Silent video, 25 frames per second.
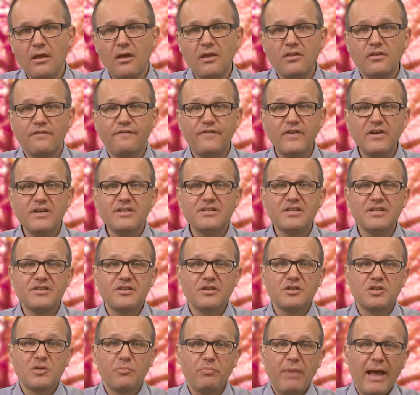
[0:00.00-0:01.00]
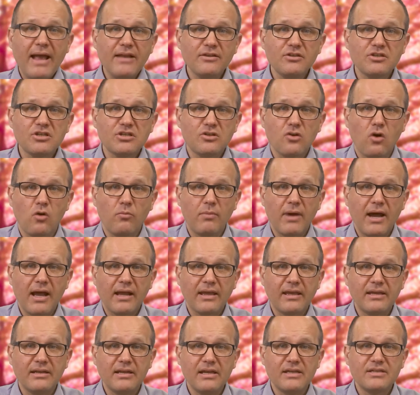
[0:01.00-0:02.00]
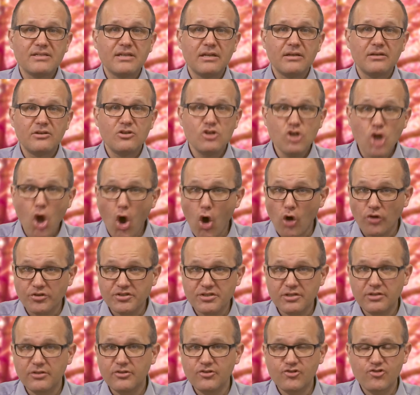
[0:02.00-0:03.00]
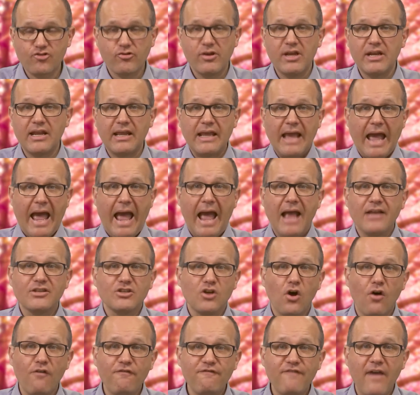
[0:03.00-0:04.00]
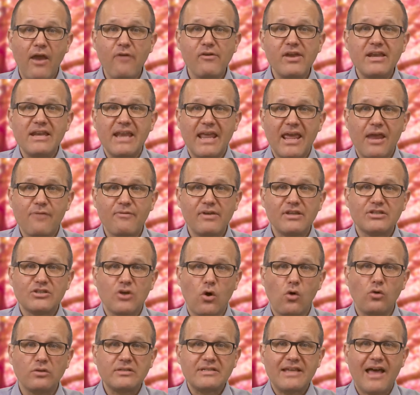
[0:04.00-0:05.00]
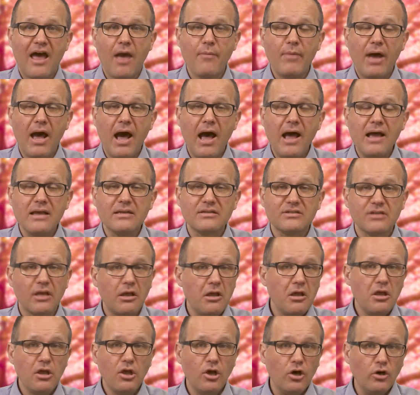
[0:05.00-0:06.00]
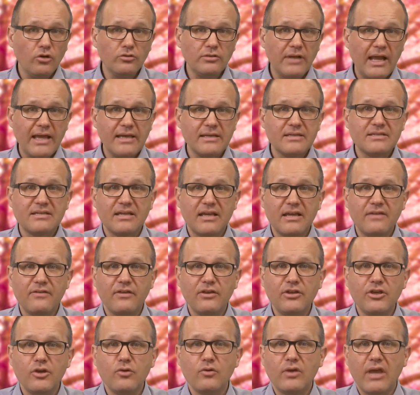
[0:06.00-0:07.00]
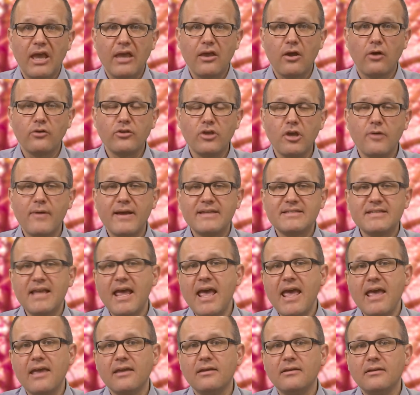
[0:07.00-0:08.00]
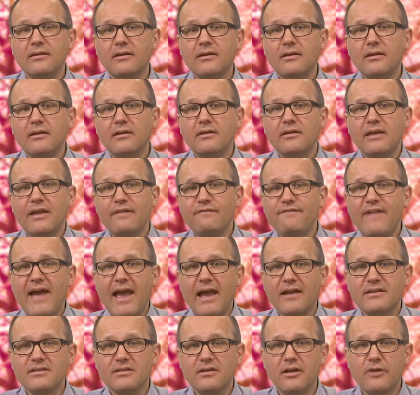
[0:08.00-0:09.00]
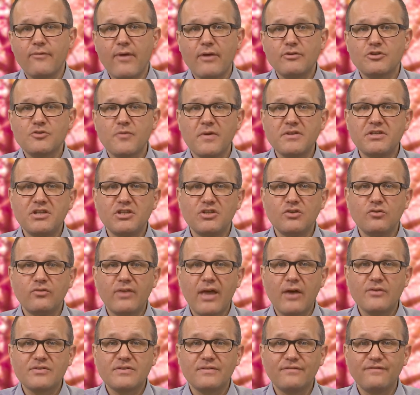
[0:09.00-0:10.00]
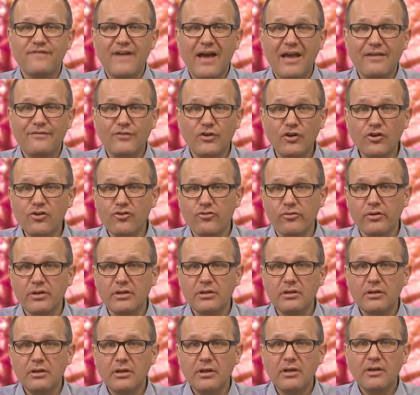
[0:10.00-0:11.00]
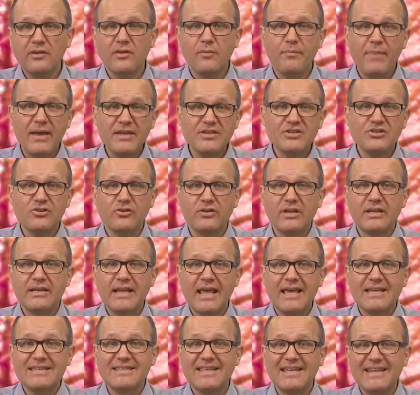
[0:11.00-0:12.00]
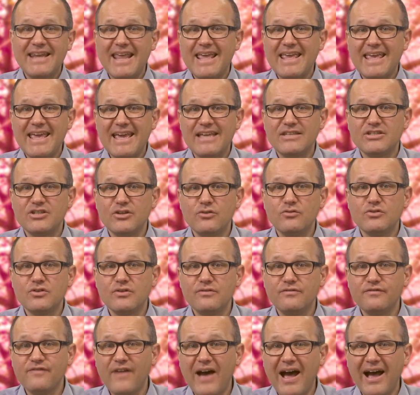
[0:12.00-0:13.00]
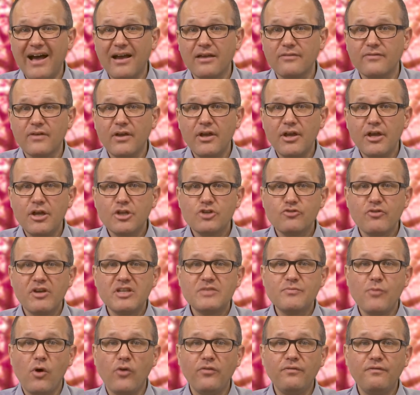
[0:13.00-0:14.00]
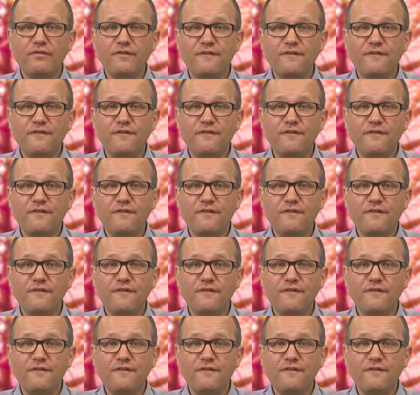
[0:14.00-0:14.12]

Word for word: The first is that Japan's stock market is not trading at or very near its all-time highs, unlike, say, the UK or USA. In fact, at around 22,500, the best-known index, the Nikkei 225, trades more than